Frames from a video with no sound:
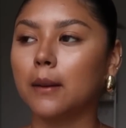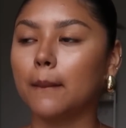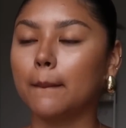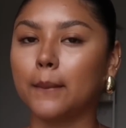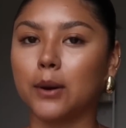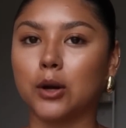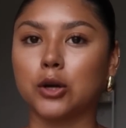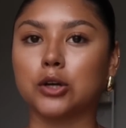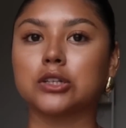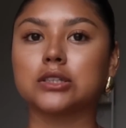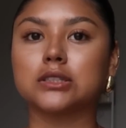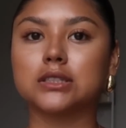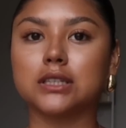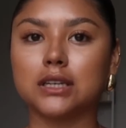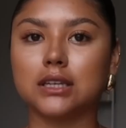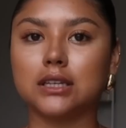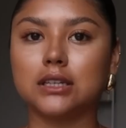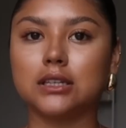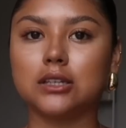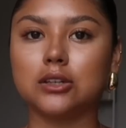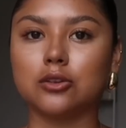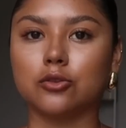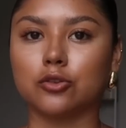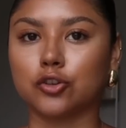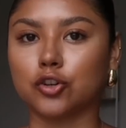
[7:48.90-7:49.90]

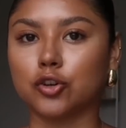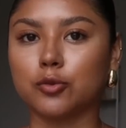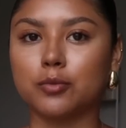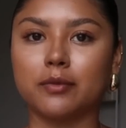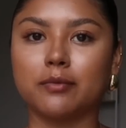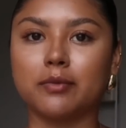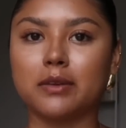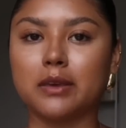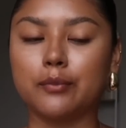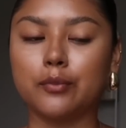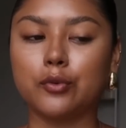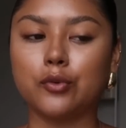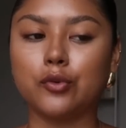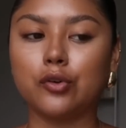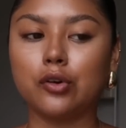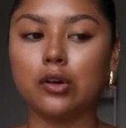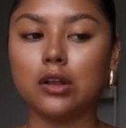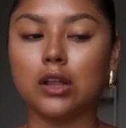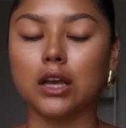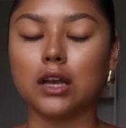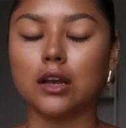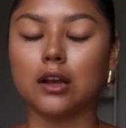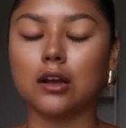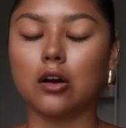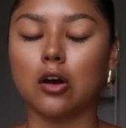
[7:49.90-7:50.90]
person or group of people
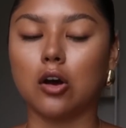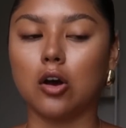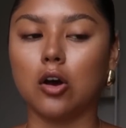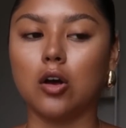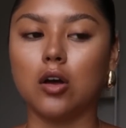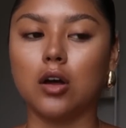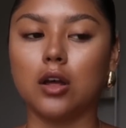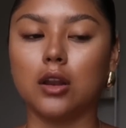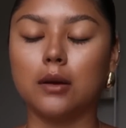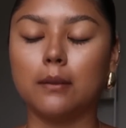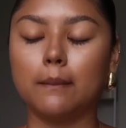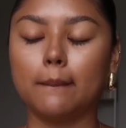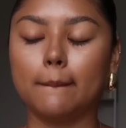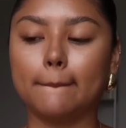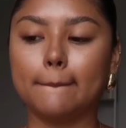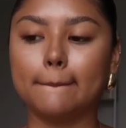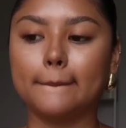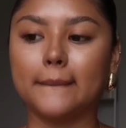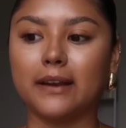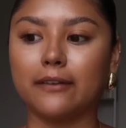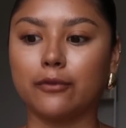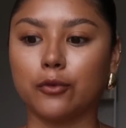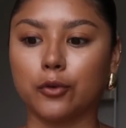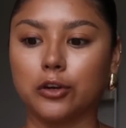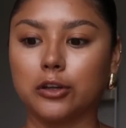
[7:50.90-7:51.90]
like on
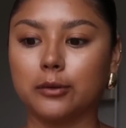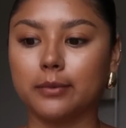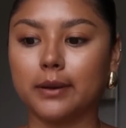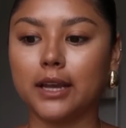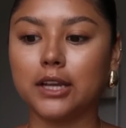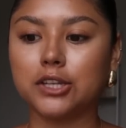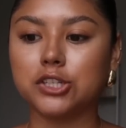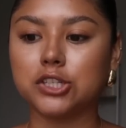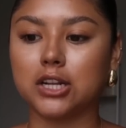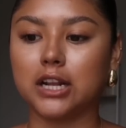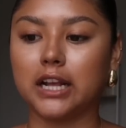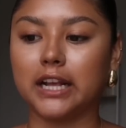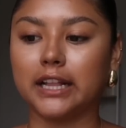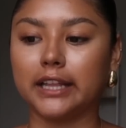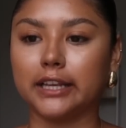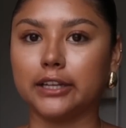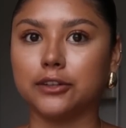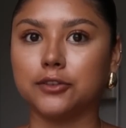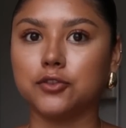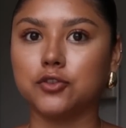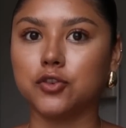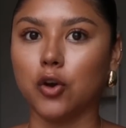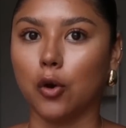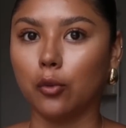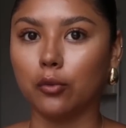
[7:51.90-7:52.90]
my For You page, and I
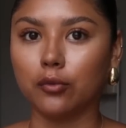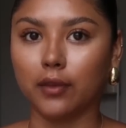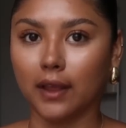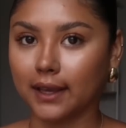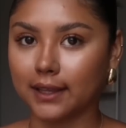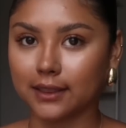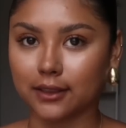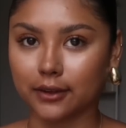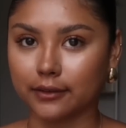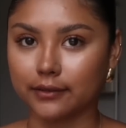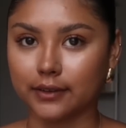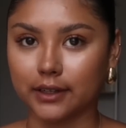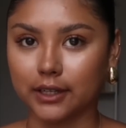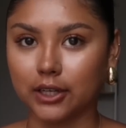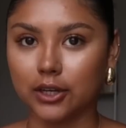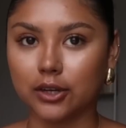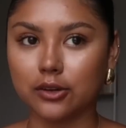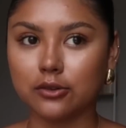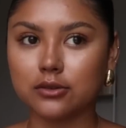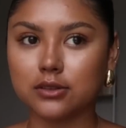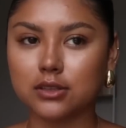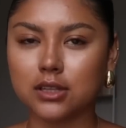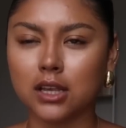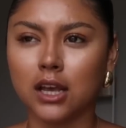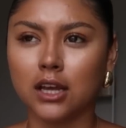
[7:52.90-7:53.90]
like don't like their
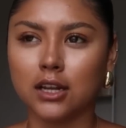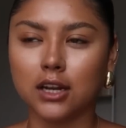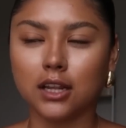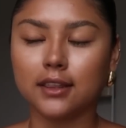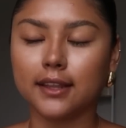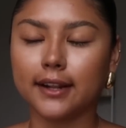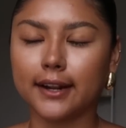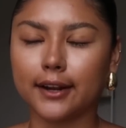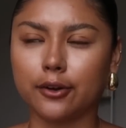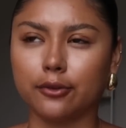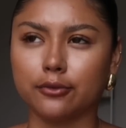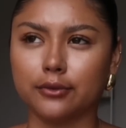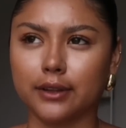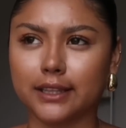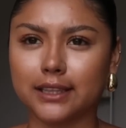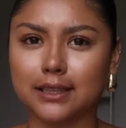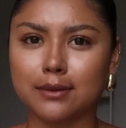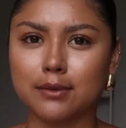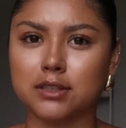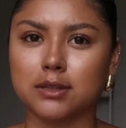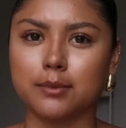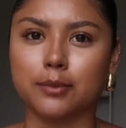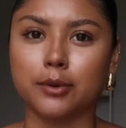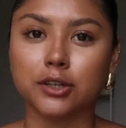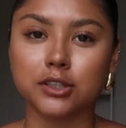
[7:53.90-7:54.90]
videos. Not that I don't like them
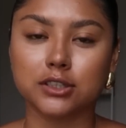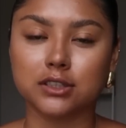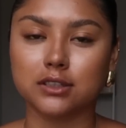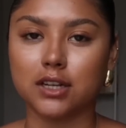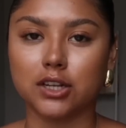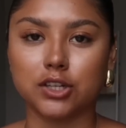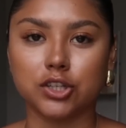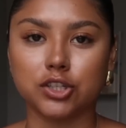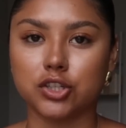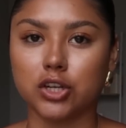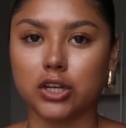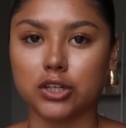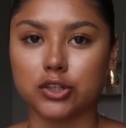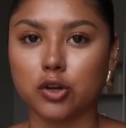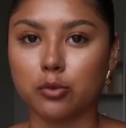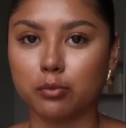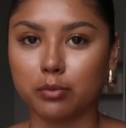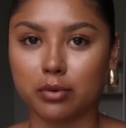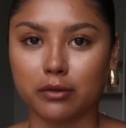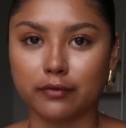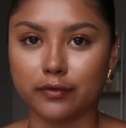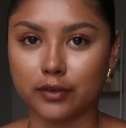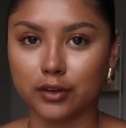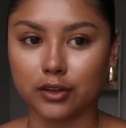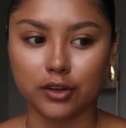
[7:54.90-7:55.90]
as a person, I just like don't
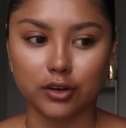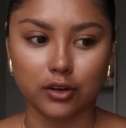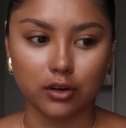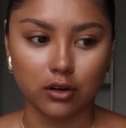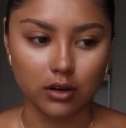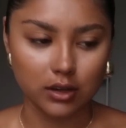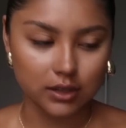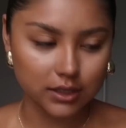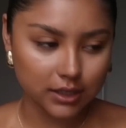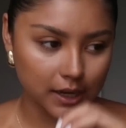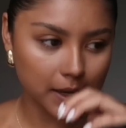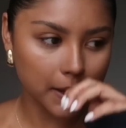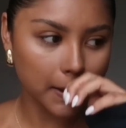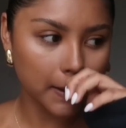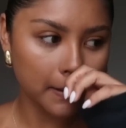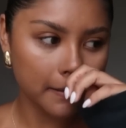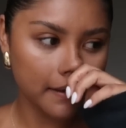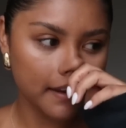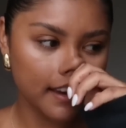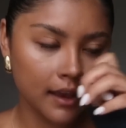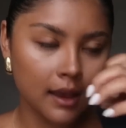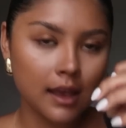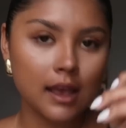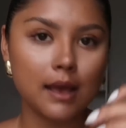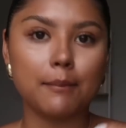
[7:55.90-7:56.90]
prefer their content,
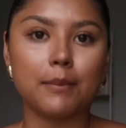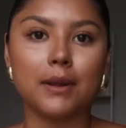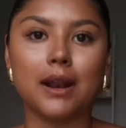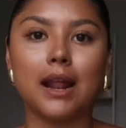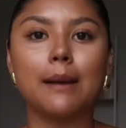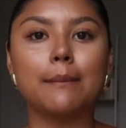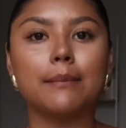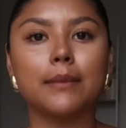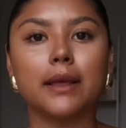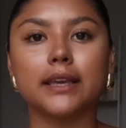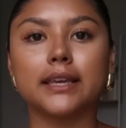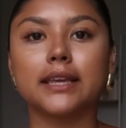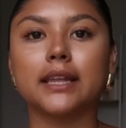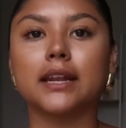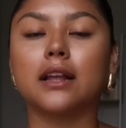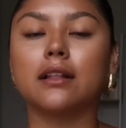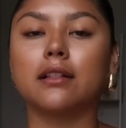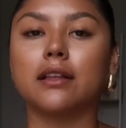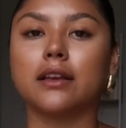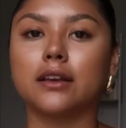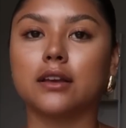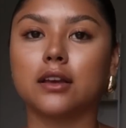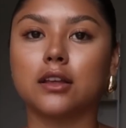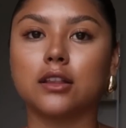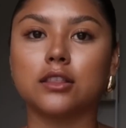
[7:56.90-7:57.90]
but I'm like getting
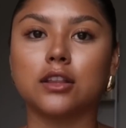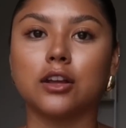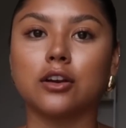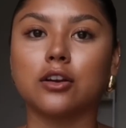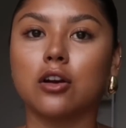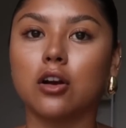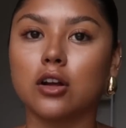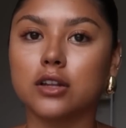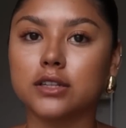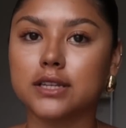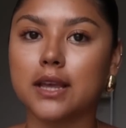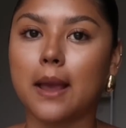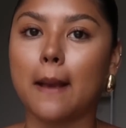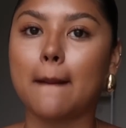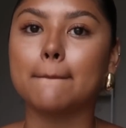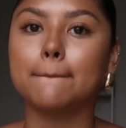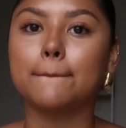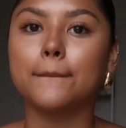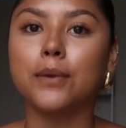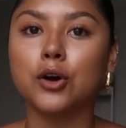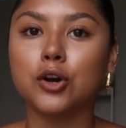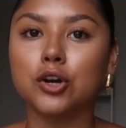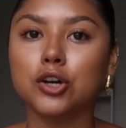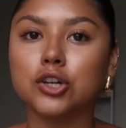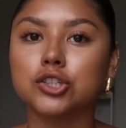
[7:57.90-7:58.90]
like their content
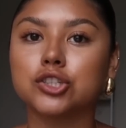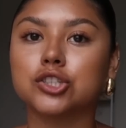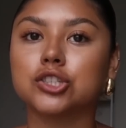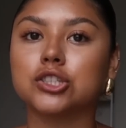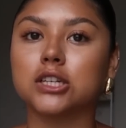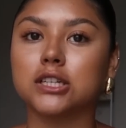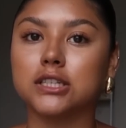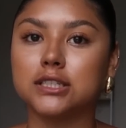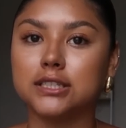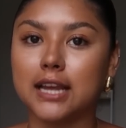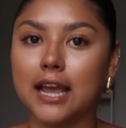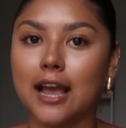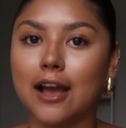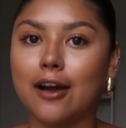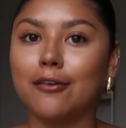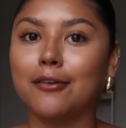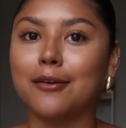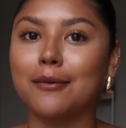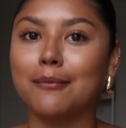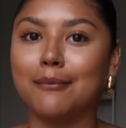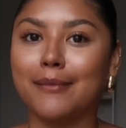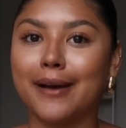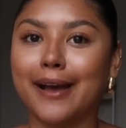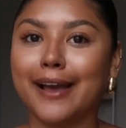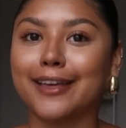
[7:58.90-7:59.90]
pushed down
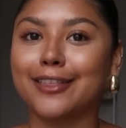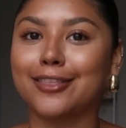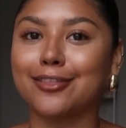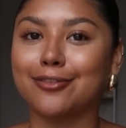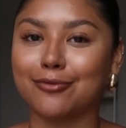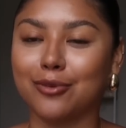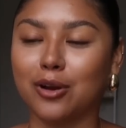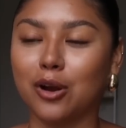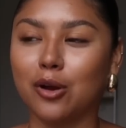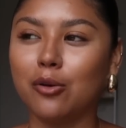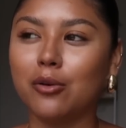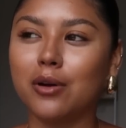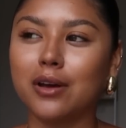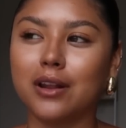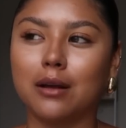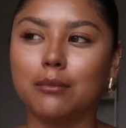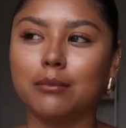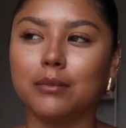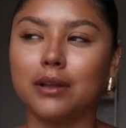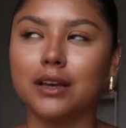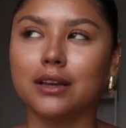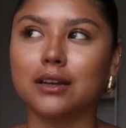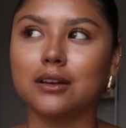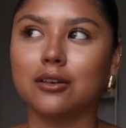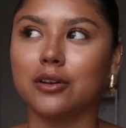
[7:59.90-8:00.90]
my throat, and I'm
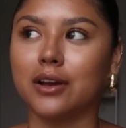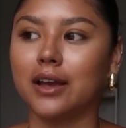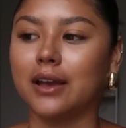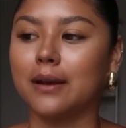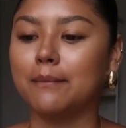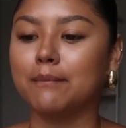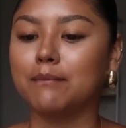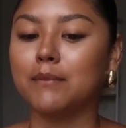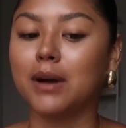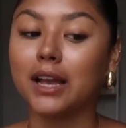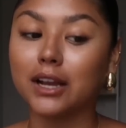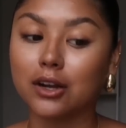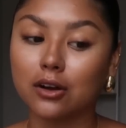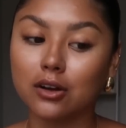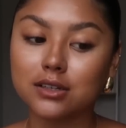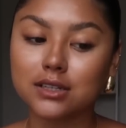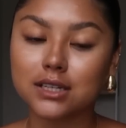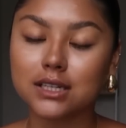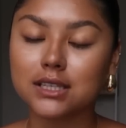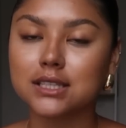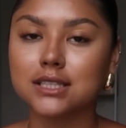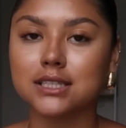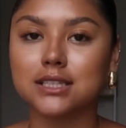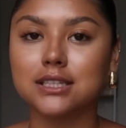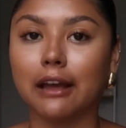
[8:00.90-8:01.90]
like, okay, my
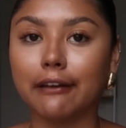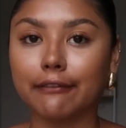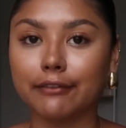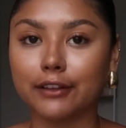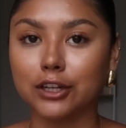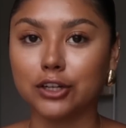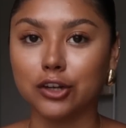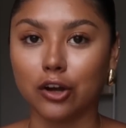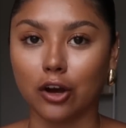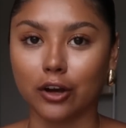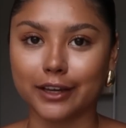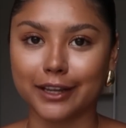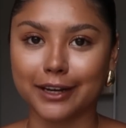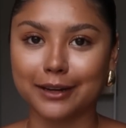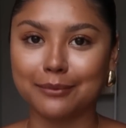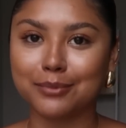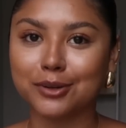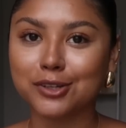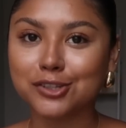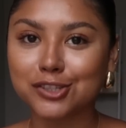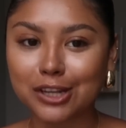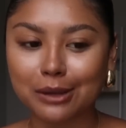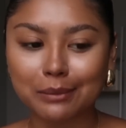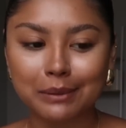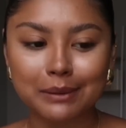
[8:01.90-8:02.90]
content's definitely not getting
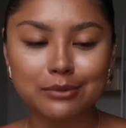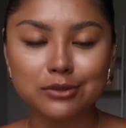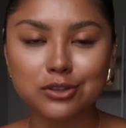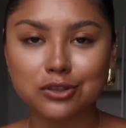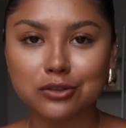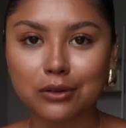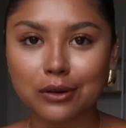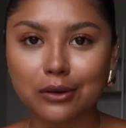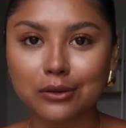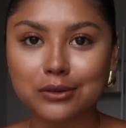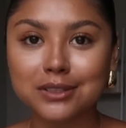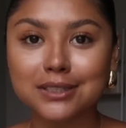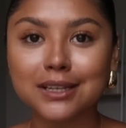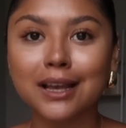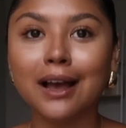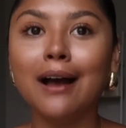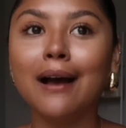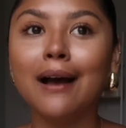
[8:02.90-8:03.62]
pushed down people's throats